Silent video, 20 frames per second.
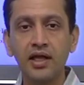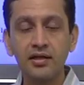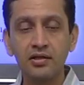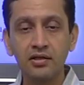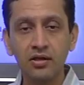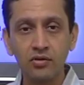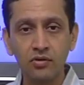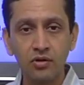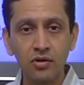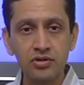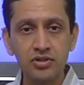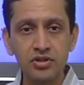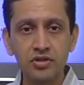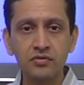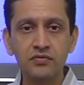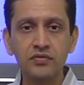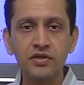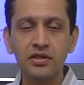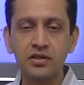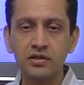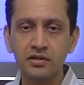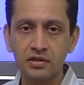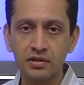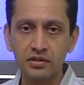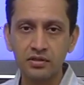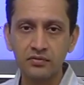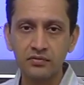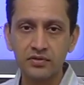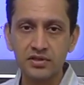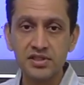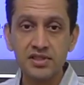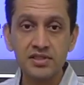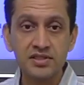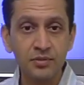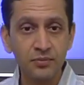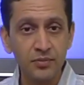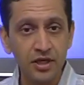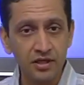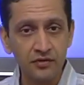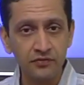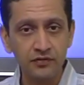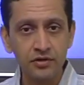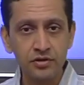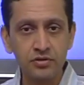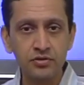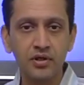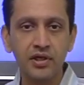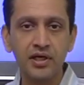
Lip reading: that the cost you've incurred versus the benefit